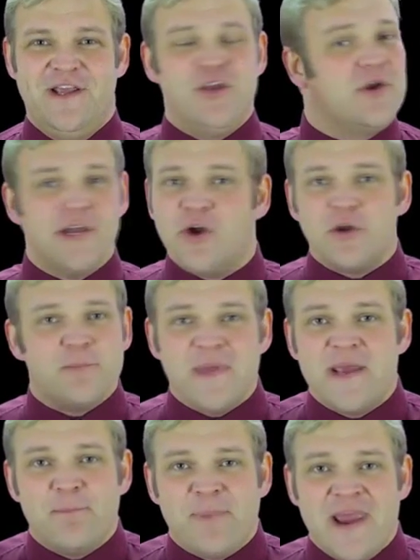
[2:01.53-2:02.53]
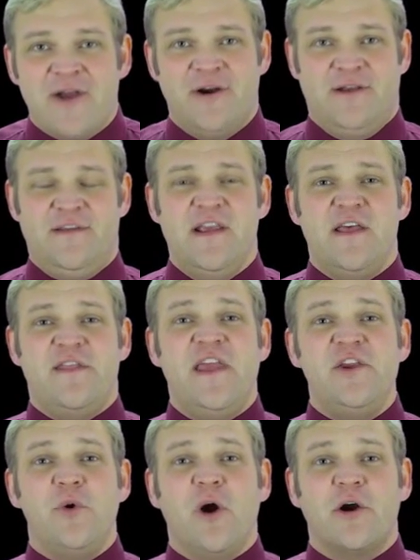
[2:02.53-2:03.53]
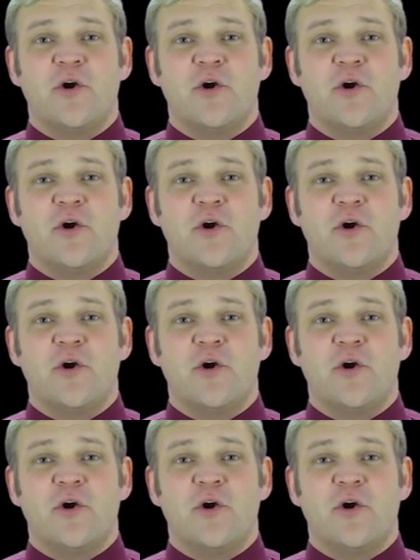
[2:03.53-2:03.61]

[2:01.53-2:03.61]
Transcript: You cannot be a parent. Then you are